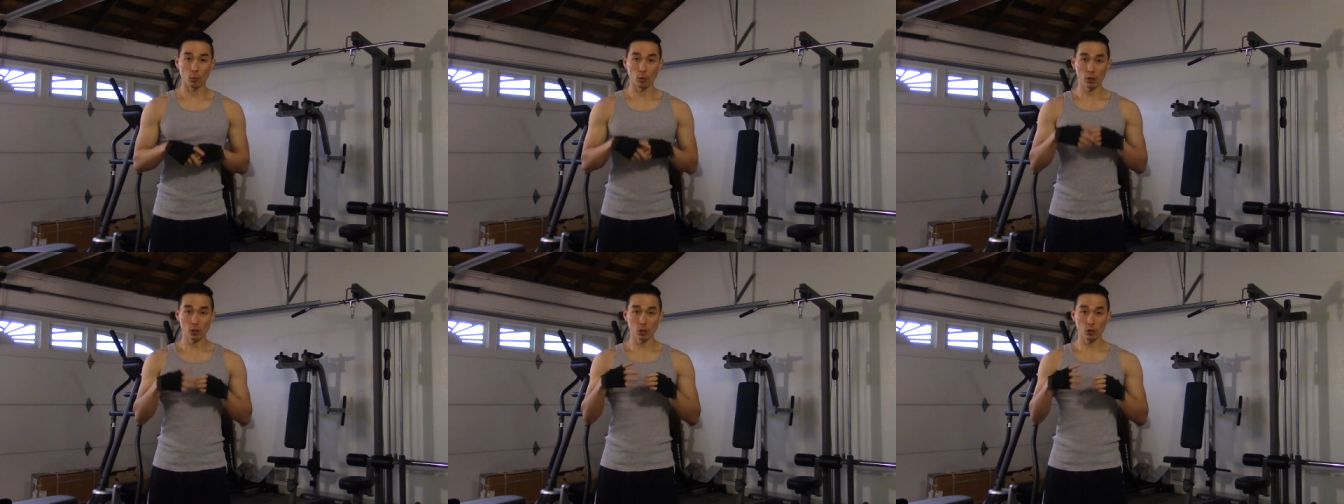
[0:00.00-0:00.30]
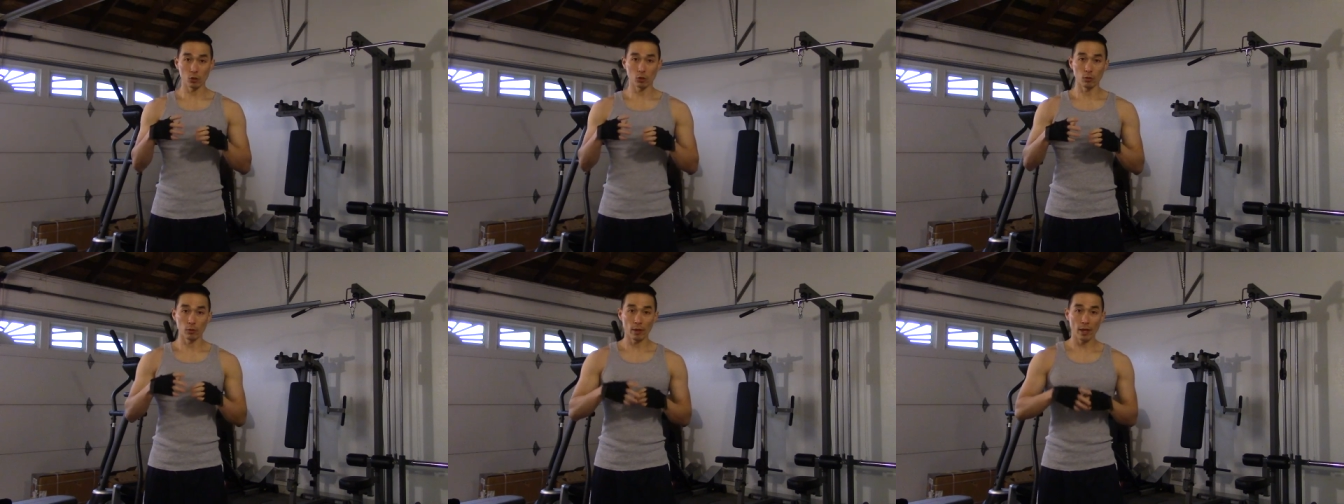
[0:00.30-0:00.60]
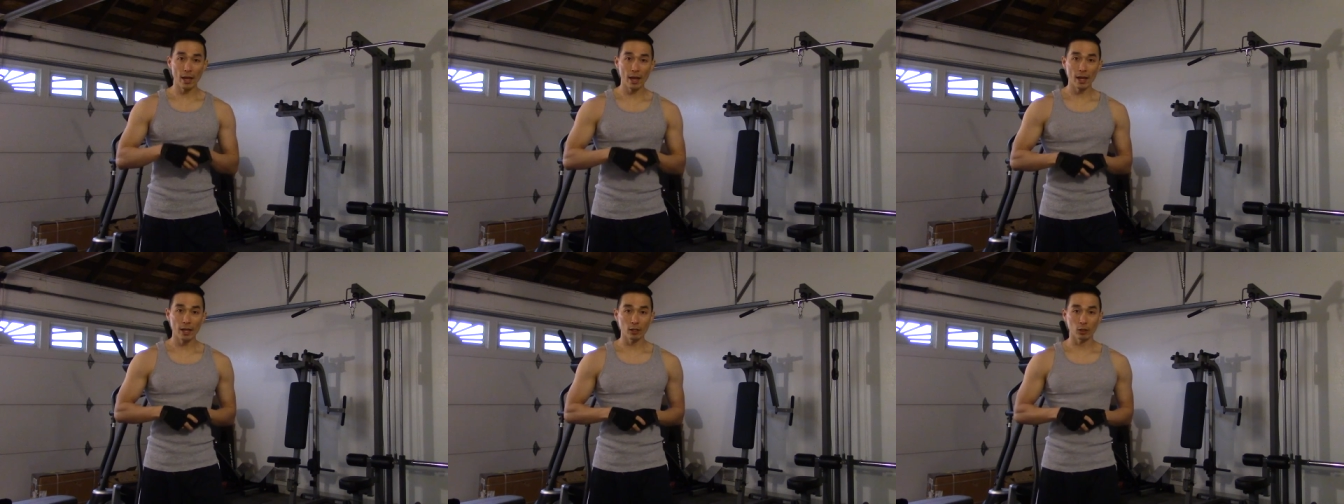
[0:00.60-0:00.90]
Once you do
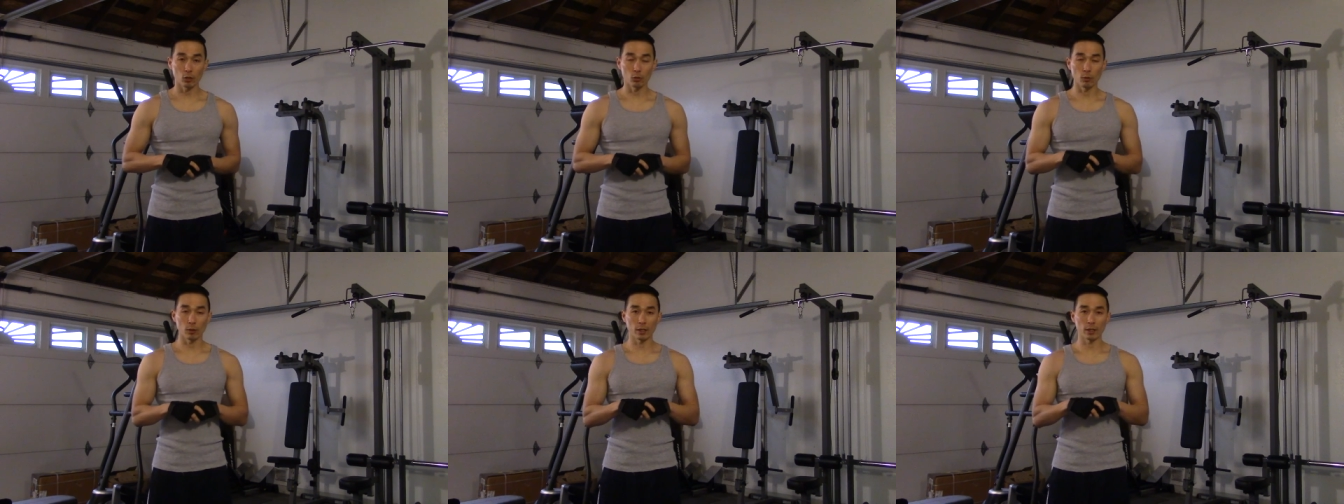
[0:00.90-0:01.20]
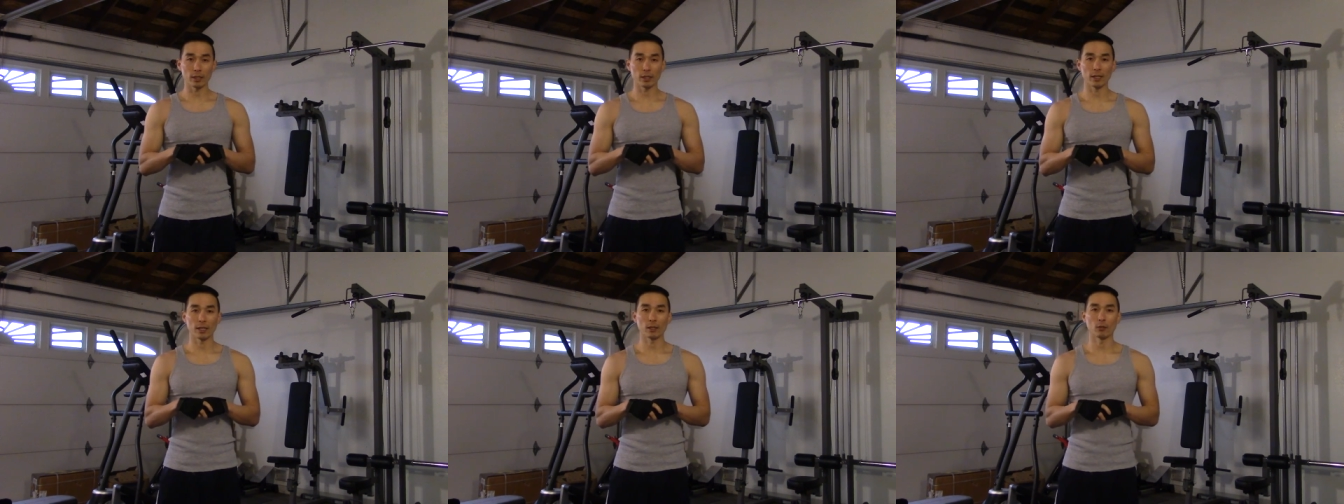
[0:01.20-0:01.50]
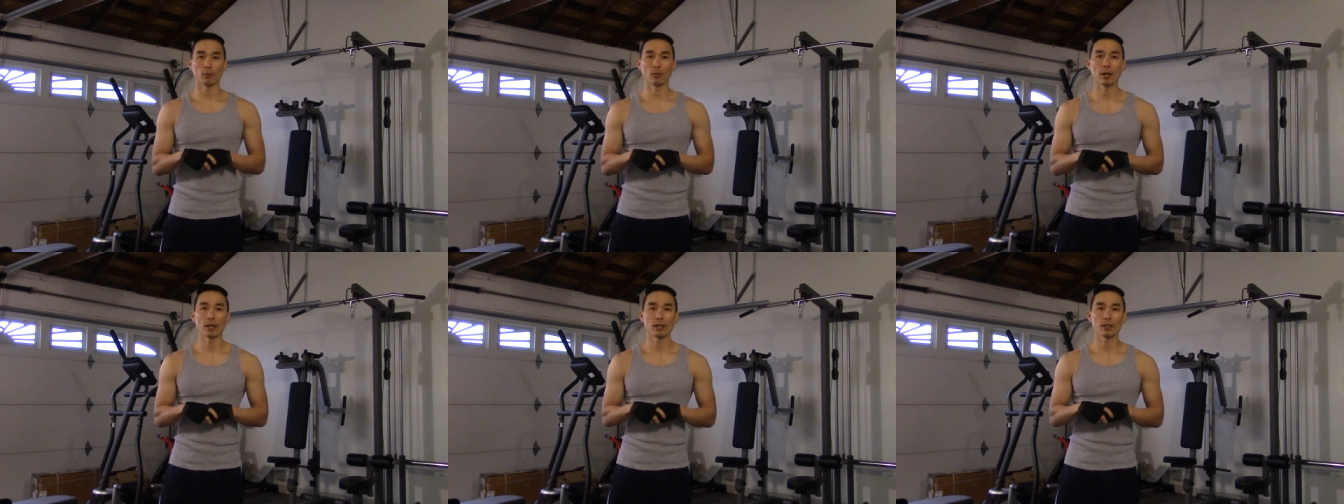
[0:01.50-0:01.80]
that, you want to
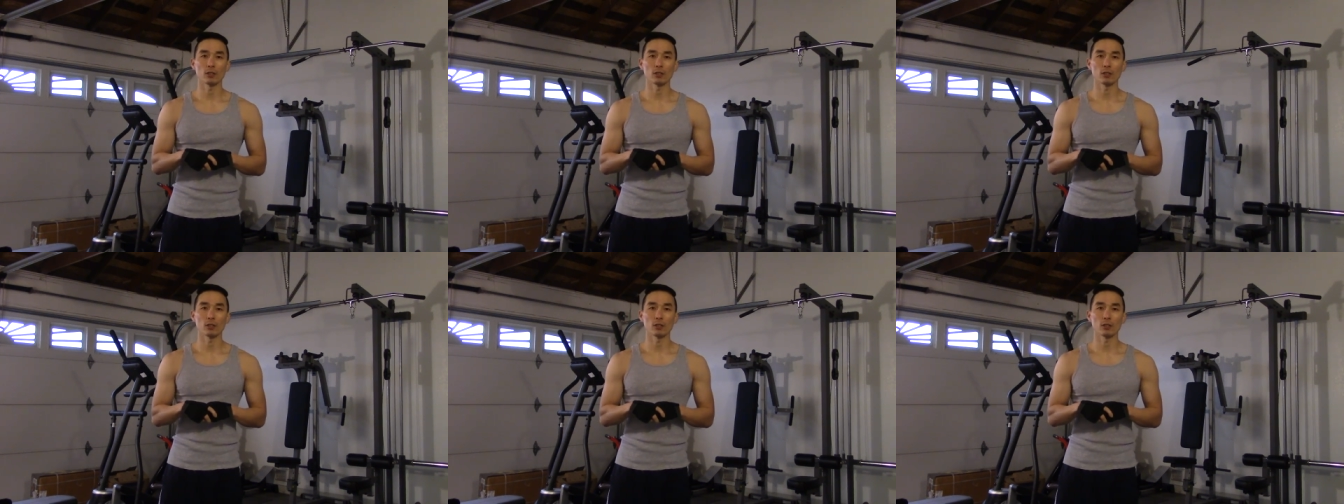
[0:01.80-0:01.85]
get right